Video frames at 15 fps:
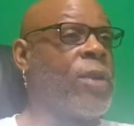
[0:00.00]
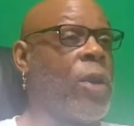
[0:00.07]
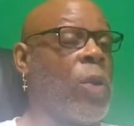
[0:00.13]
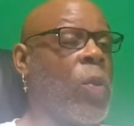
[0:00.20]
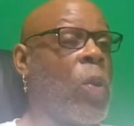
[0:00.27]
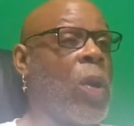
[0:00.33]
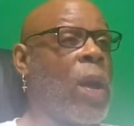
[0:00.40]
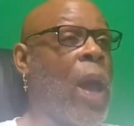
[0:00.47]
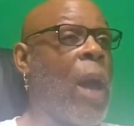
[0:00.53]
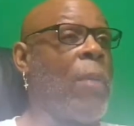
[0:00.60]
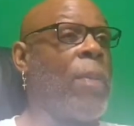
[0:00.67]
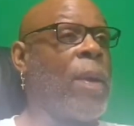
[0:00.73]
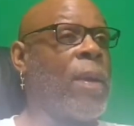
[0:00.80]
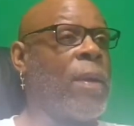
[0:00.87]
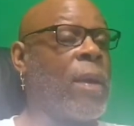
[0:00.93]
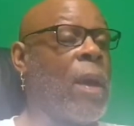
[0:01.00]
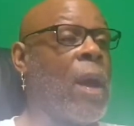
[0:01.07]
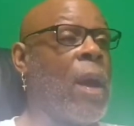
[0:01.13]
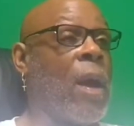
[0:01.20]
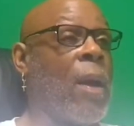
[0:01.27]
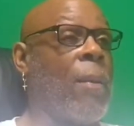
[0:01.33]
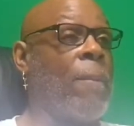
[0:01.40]
going to work out, but
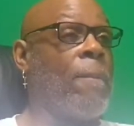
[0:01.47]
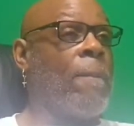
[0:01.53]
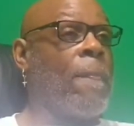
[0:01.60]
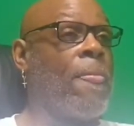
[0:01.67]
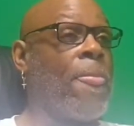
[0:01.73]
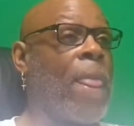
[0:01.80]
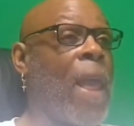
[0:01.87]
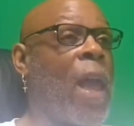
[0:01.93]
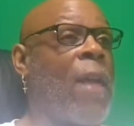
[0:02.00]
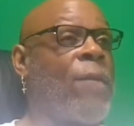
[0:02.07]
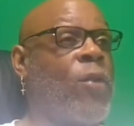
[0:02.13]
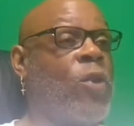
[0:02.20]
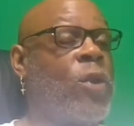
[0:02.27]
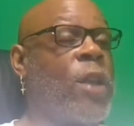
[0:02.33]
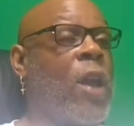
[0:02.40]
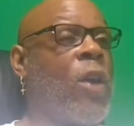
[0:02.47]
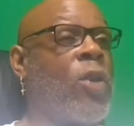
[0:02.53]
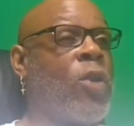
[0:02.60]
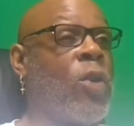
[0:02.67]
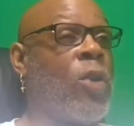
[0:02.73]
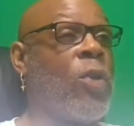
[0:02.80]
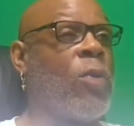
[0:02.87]
if you tell
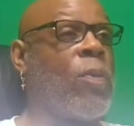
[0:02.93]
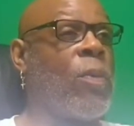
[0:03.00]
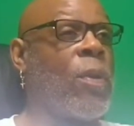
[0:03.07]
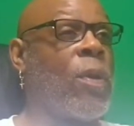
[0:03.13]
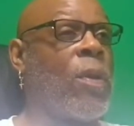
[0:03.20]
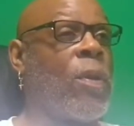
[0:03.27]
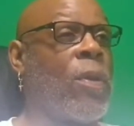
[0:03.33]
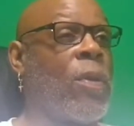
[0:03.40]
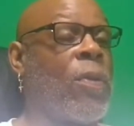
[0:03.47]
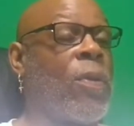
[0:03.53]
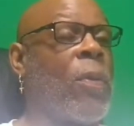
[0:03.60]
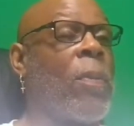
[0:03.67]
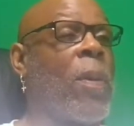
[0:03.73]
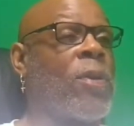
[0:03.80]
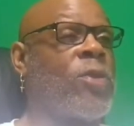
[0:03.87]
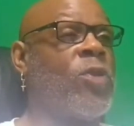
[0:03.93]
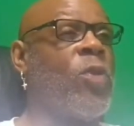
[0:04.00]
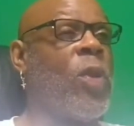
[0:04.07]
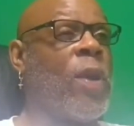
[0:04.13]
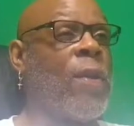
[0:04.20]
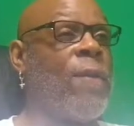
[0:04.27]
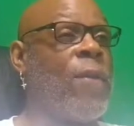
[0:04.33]
the person
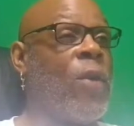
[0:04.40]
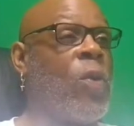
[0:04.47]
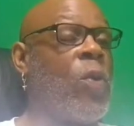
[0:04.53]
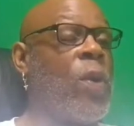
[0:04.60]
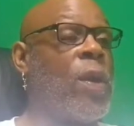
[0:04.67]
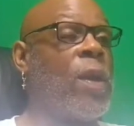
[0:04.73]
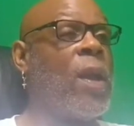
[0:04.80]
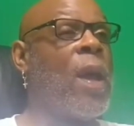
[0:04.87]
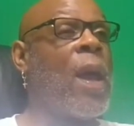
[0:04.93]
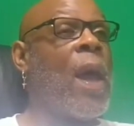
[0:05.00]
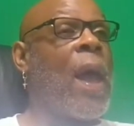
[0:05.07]
you're interviewing